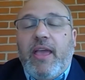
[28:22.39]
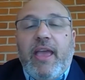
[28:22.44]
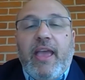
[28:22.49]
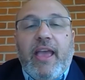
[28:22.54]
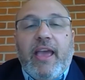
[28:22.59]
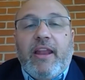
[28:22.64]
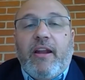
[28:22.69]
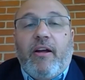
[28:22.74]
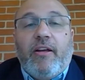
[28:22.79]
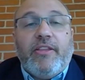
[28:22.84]

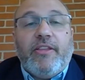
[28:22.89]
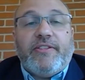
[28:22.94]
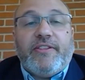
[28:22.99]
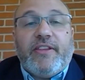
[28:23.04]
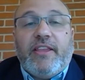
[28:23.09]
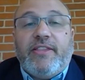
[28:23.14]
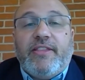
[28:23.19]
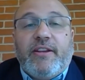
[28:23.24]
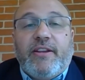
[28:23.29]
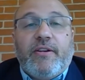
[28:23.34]
and all of a
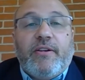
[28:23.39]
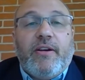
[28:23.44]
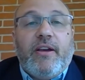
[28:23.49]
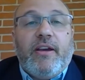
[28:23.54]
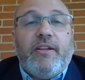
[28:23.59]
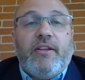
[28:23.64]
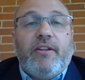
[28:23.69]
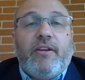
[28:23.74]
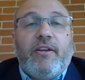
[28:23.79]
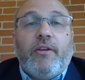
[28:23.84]
sudden they're an
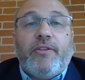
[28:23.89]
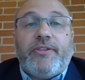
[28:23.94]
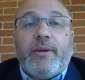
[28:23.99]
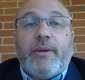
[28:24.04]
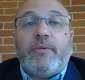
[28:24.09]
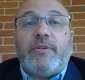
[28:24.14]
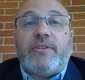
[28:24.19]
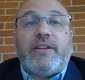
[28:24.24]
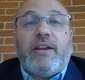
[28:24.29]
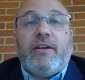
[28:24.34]

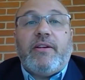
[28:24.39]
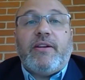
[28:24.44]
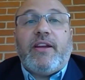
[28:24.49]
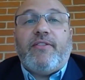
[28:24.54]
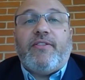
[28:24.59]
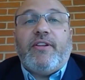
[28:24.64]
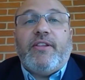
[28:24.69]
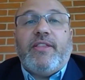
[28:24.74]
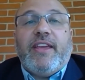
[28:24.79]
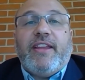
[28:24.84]
Alzheimer's caregiver
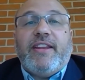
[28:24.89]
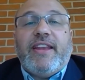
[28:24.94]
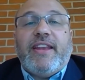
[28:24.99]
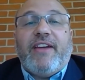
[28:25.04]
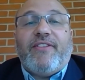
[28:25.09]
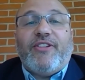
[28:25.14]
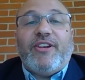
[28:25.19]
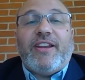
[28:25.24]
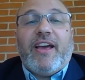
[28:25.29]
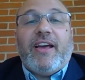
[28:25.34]
and they'd never
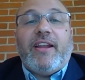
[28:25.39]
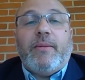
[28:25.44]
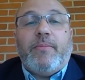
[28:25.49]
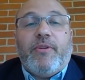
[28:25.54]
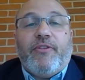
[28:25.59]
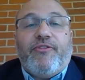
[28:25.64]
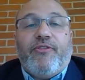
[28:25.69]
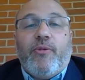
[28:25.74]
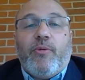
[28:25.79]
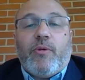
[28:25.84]
done it
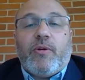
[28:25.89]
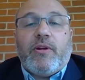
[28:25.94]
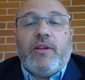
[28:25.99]
before.